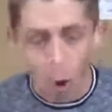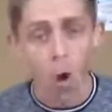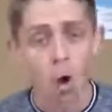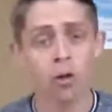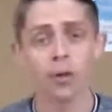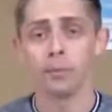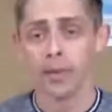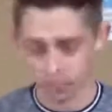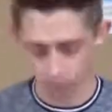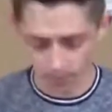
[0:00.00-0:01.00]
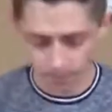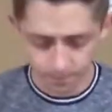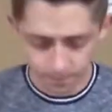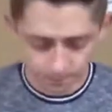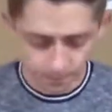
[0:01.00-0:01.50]
all people.
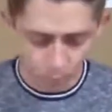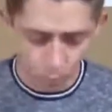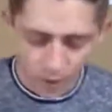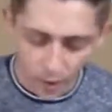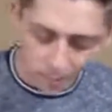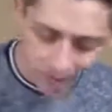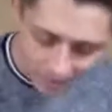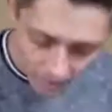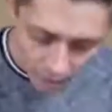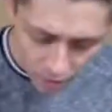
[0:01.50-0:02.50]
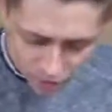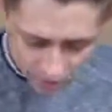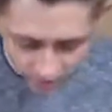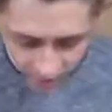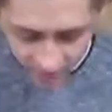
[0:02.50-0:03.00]
We are
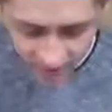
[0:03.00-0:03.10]
biologically,